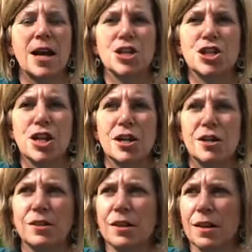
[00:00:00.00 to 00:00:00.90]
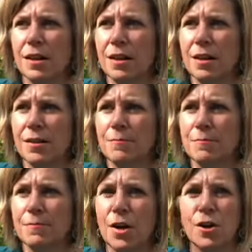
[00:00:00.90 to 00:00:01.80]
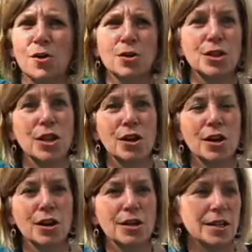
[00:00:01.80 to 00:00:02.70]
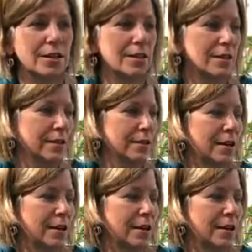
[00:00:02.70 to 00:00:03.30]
I shared our whole yard and